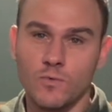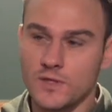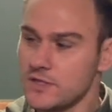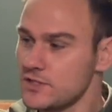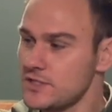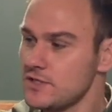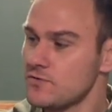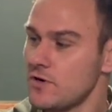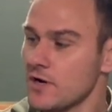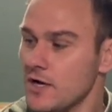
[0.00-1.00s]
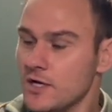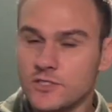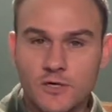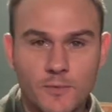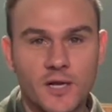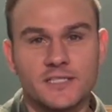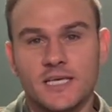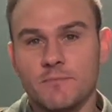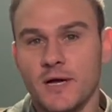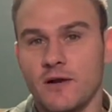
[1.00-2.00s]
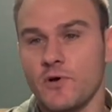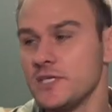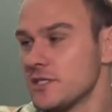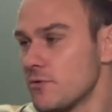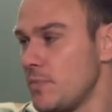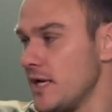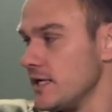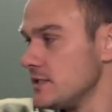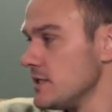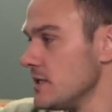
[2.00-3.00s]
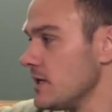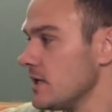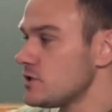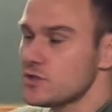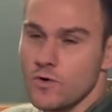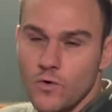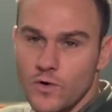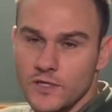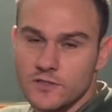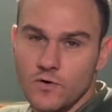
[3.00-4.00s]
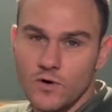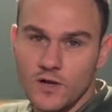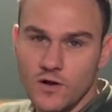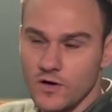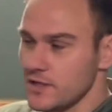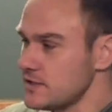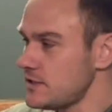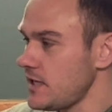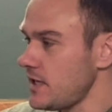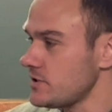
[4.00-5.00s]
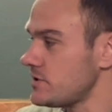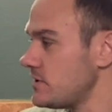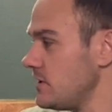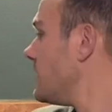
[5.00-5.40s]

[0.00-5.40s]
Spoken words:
with the sheetrock. So I'm going to take my razor blade and score it all along this edge.